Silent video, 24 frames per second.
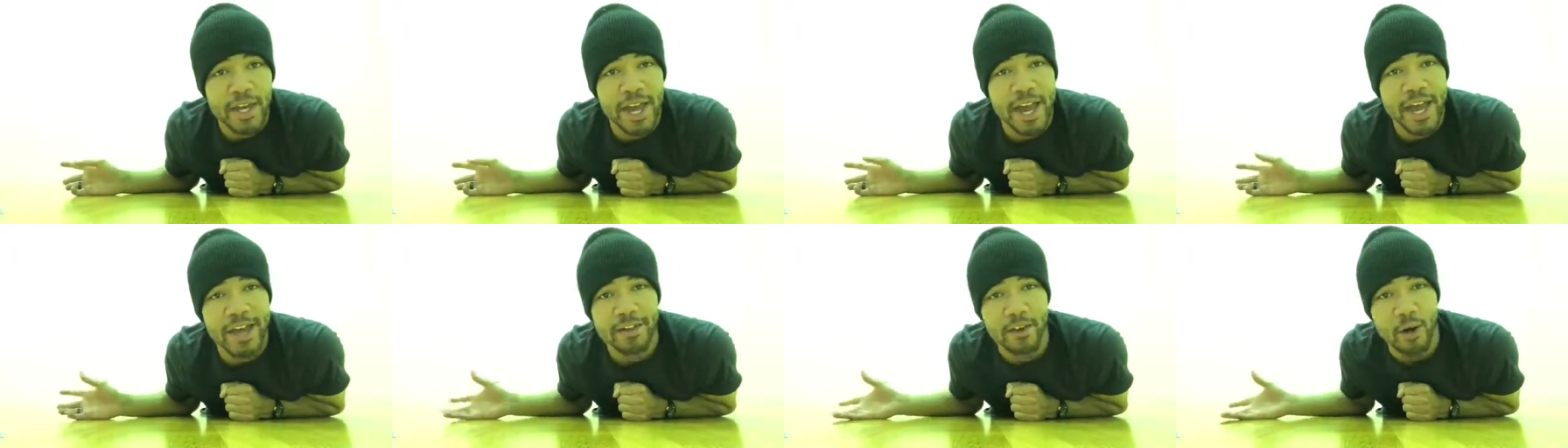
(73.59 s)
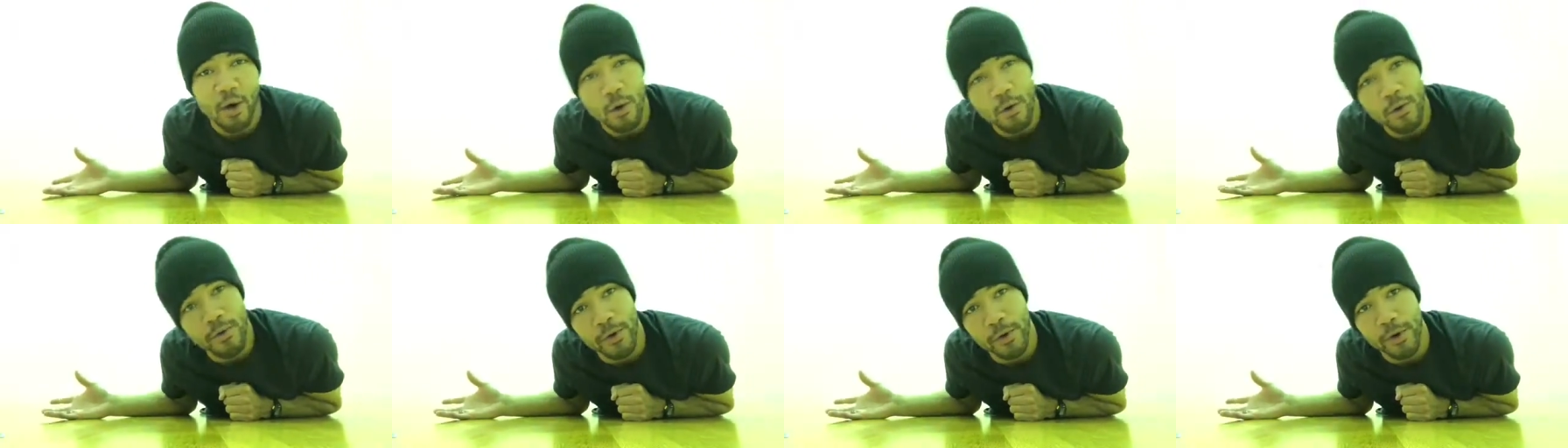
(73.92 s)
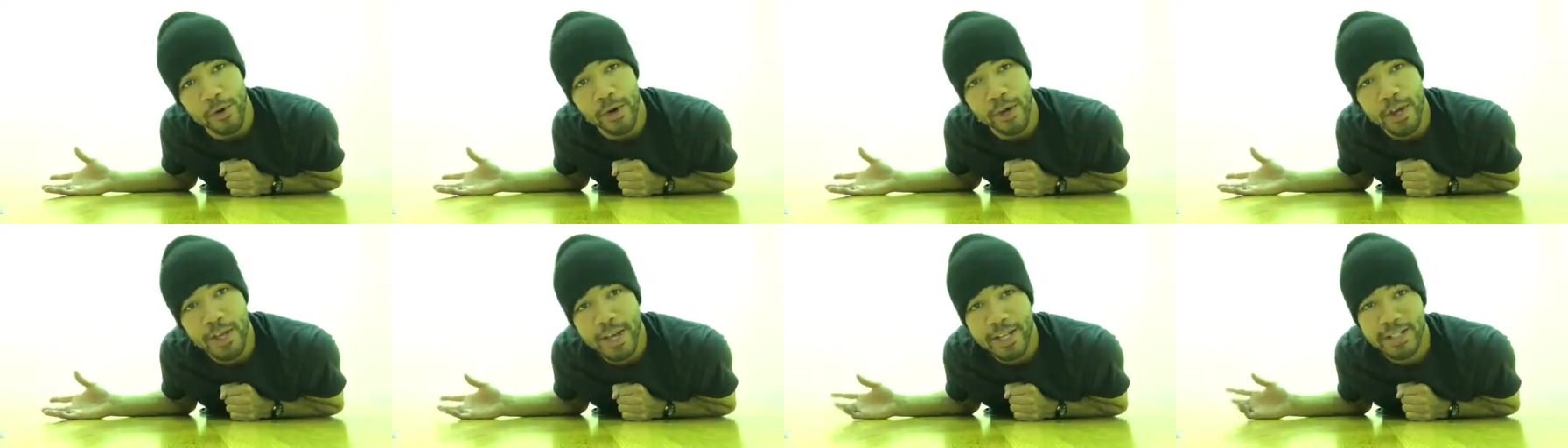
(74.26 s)
and over
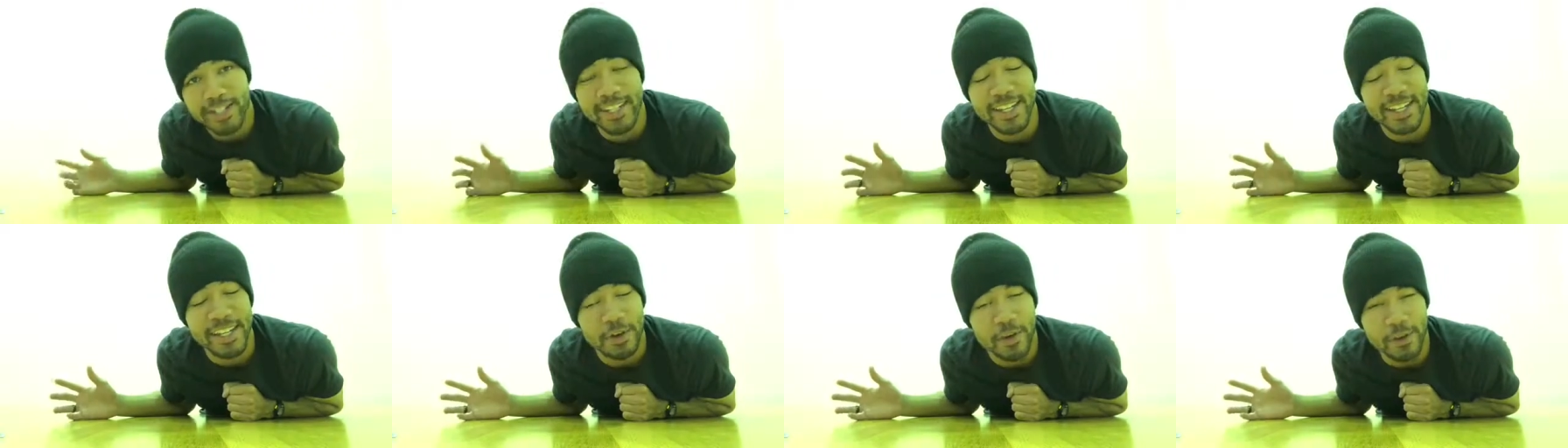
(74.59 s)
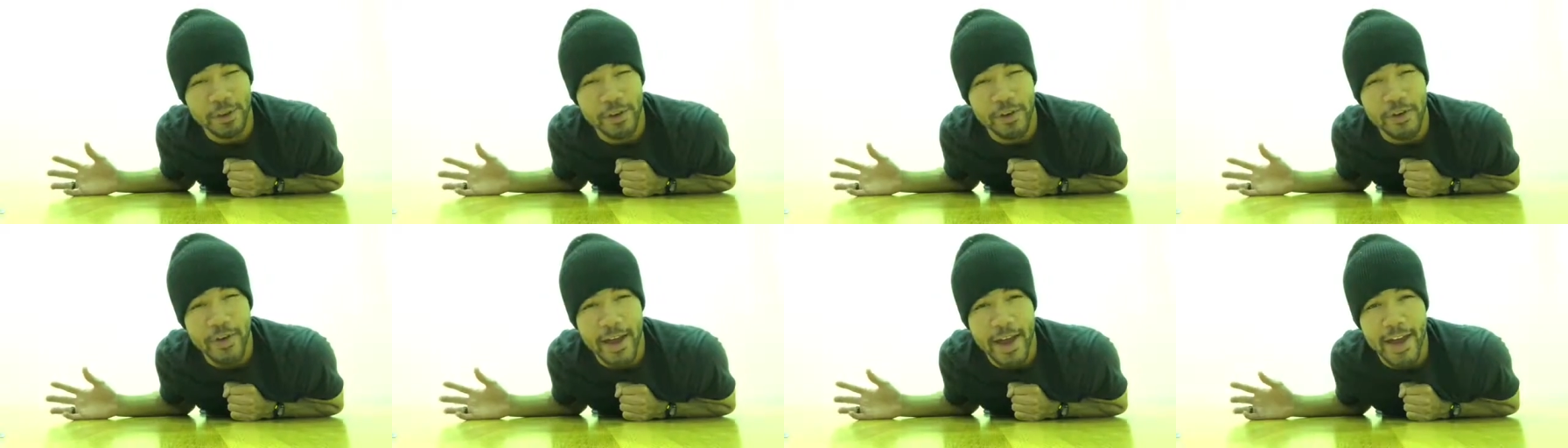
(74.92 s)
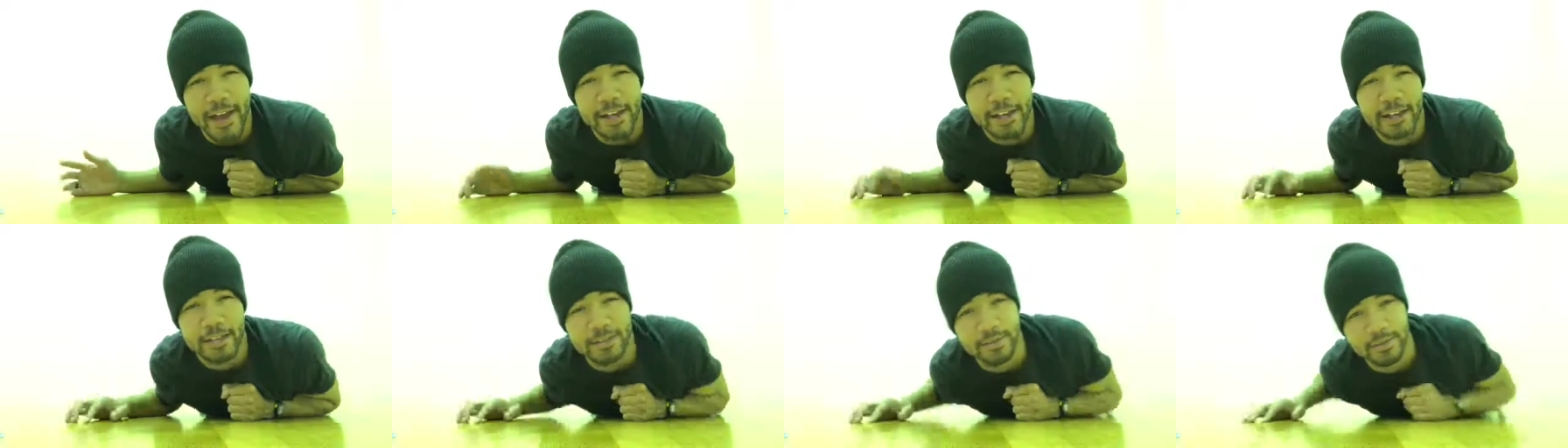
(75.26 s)
to get onto your
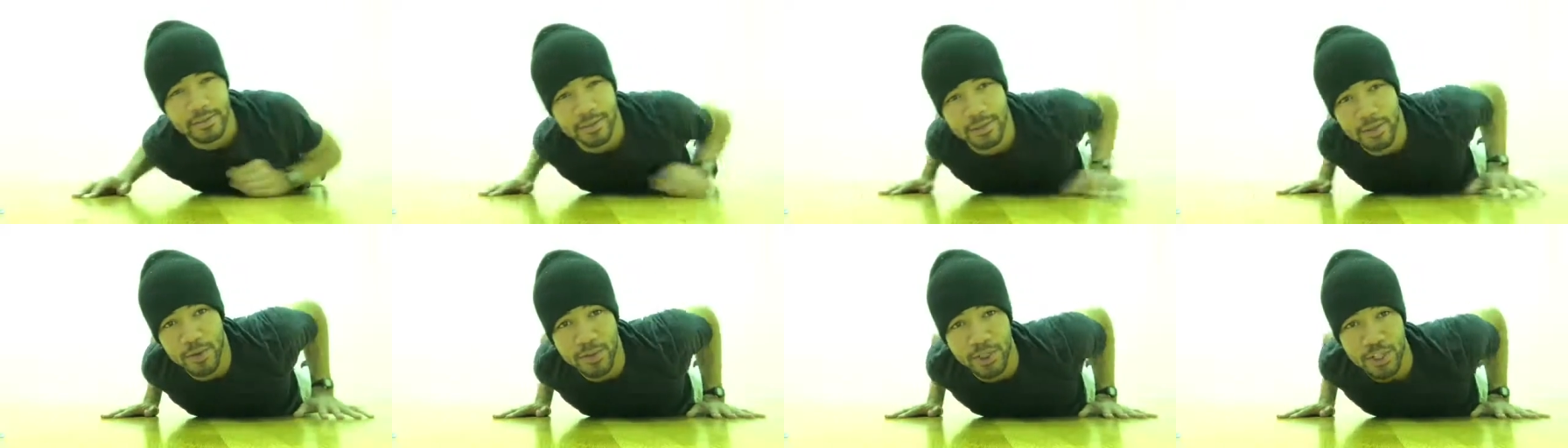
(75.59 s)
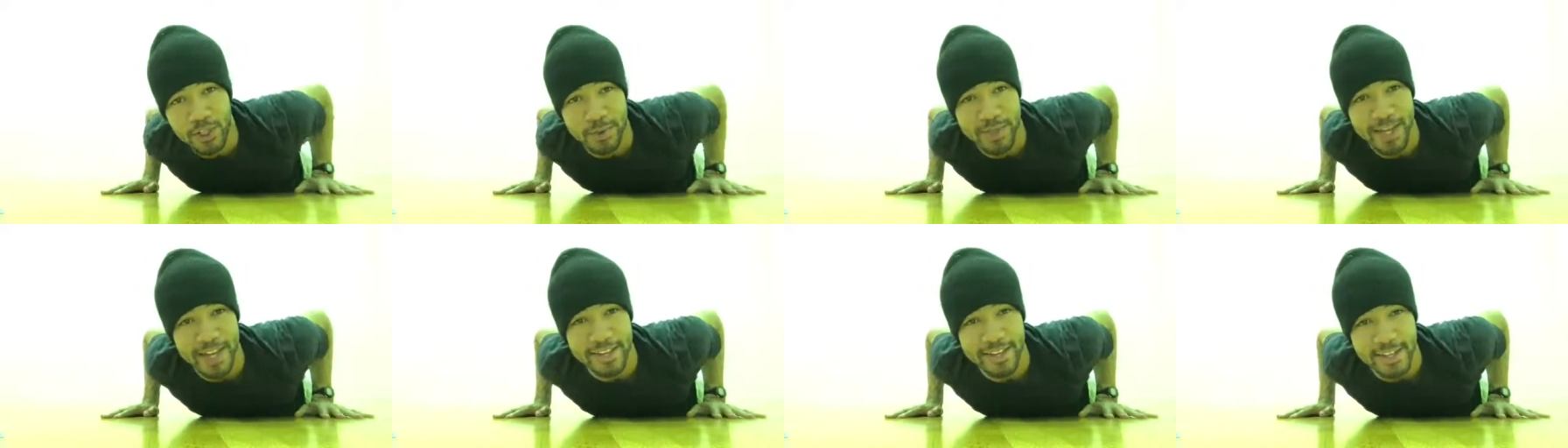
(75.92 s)
head. So it's gonna be like